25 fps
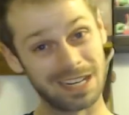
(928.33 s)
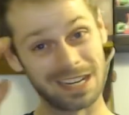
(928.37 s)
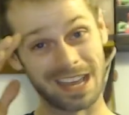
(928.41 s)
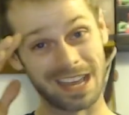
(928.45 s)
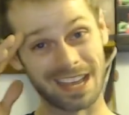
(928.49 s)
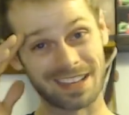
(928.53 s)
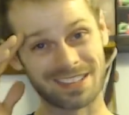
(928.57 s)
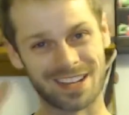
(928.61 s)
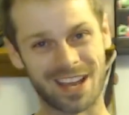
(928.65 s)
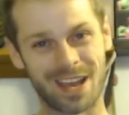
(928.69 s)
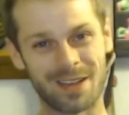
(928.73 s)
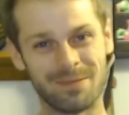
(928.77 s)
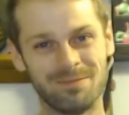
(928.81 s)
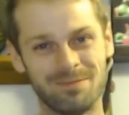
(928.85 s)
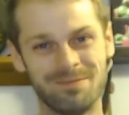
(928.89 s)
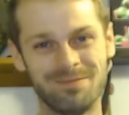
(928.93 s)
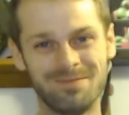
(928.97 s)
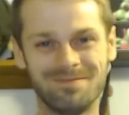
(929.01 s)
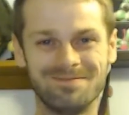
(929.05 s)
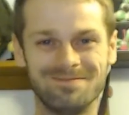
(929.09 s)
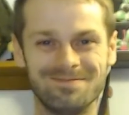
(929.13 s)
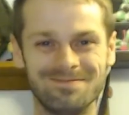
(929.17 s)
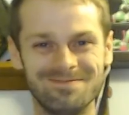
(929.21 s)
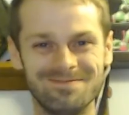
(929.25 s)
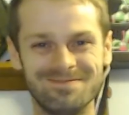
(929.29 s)
next time.
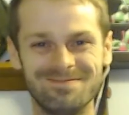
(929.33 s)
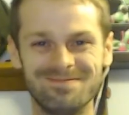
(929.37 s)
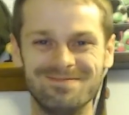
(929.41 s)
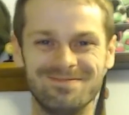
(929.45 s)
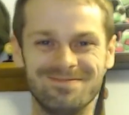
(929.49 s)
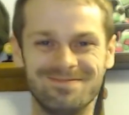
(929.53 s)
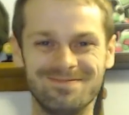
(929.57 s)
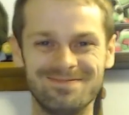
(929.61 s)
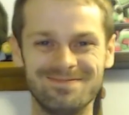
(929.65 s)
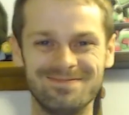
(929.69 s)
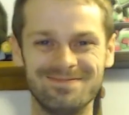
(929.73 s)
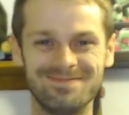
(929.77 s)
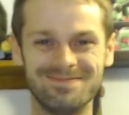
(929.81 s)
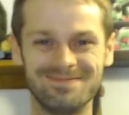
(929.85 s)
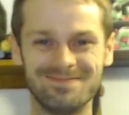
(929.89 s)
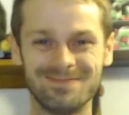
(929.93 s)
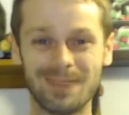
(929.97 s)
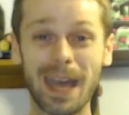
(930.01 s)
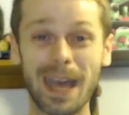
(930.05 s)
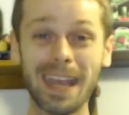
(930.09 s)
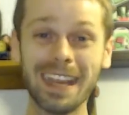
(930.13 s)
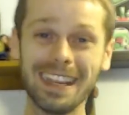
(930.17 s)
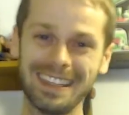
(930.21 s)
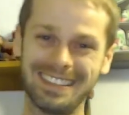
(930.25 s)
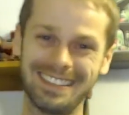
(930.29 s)

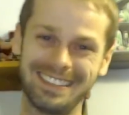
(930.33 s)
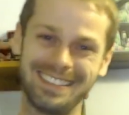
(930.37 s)
Bye.